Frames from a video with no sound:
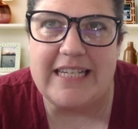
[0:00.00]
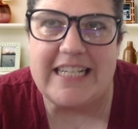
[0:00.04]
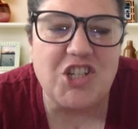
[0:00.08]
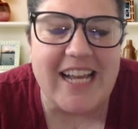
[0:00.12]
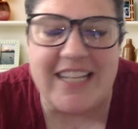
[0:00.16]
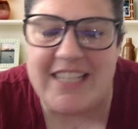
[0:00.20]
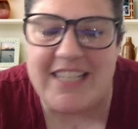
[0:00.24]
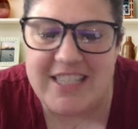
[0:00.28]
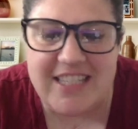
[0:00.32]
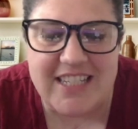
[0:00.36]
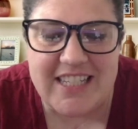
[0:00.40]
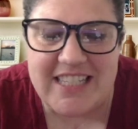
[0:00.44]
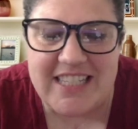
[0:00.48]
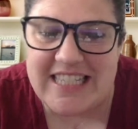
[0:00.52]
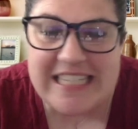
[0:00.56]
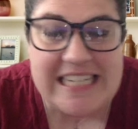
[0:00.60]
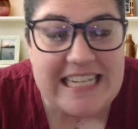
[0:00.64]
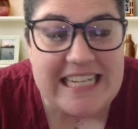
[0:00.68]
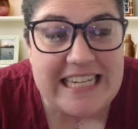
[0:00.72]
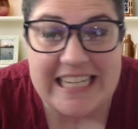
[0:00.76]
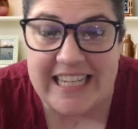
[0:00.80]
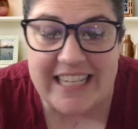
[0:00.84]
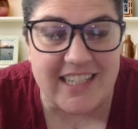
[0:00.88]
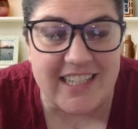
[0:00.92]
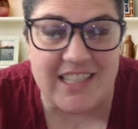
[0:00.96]
it just
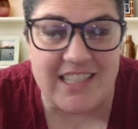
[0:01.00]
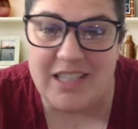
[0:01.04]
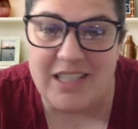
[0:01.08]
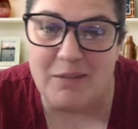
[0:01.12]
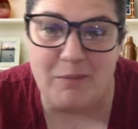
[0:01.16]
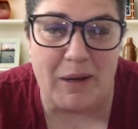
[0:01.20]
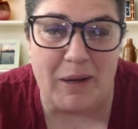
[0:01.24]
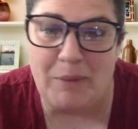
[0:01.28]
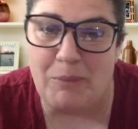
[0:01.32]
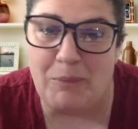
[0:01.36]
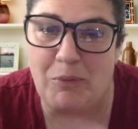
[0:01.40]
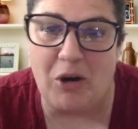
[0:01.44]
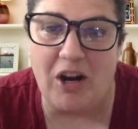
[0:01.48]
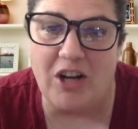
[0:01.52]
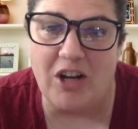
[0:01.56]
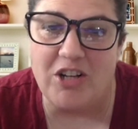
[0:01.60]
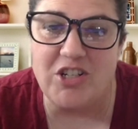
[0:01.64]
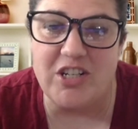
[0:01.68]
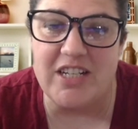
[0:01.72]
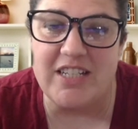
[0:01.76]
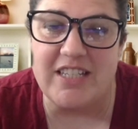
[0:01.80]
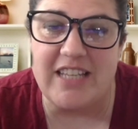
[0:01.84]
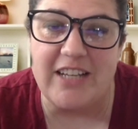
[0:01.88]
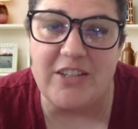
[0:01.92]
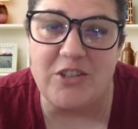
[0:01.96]
tends to sneak into
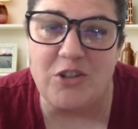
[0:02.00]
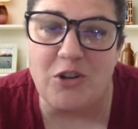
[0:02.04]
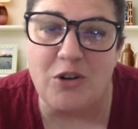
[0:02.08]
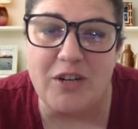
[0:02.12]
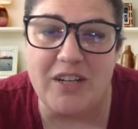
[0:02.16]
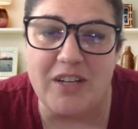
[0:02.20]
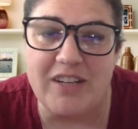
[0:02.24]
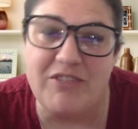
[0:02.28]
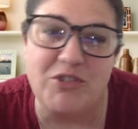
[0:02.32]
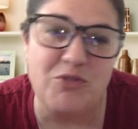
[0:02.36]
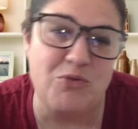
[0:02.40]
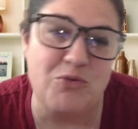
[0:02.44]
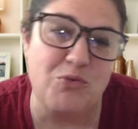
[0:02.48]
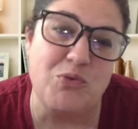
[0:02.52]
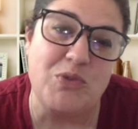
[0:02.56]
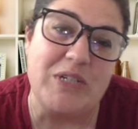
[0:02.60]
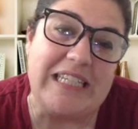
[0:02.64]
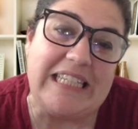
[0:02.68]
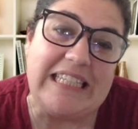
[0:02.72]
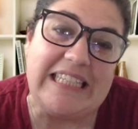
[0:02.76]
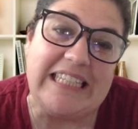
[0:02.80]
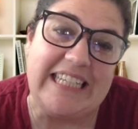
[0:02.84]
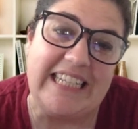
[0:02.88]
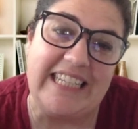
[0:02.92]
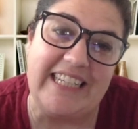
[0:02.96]
my projects. I don't
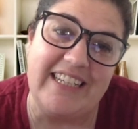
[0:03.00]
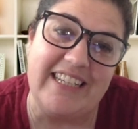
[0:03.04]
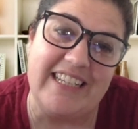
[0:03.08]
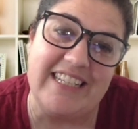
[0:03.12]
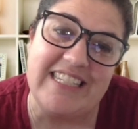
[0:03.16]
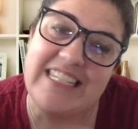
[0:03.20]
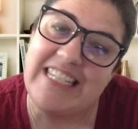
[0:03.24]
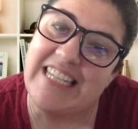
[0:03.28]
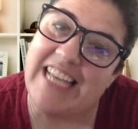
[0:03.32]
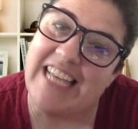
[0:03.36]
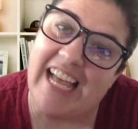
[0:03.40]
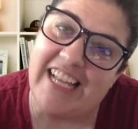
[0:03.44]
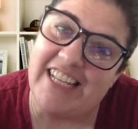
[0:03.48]
even really